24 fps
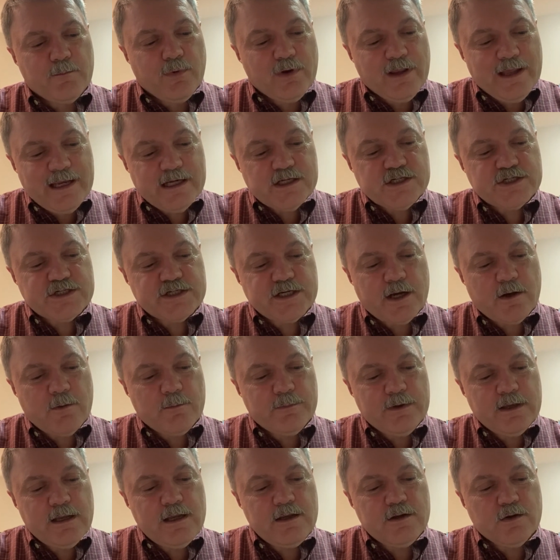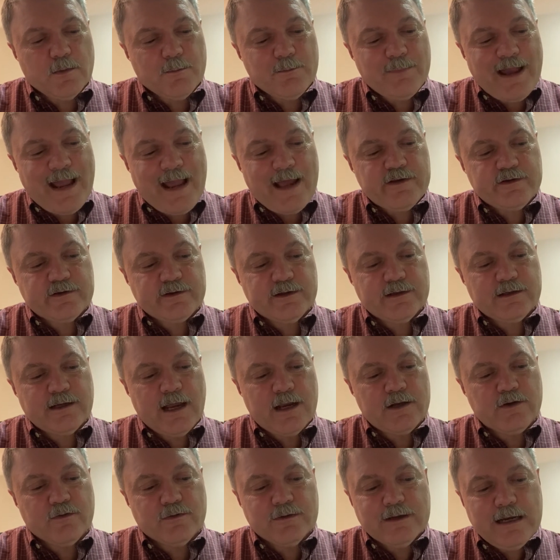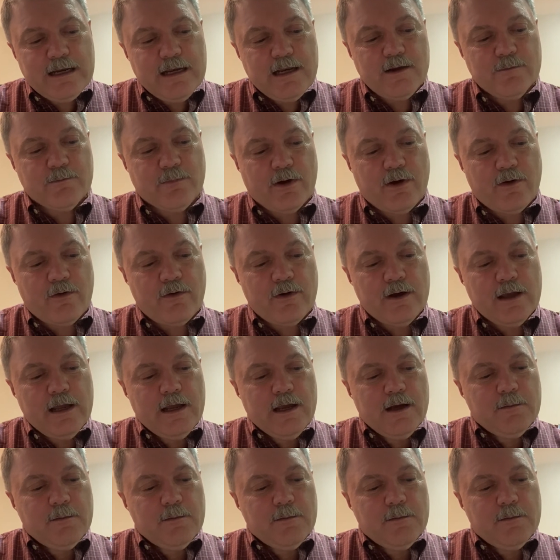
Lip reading: Blessed shall be your basket and your kneading bowl.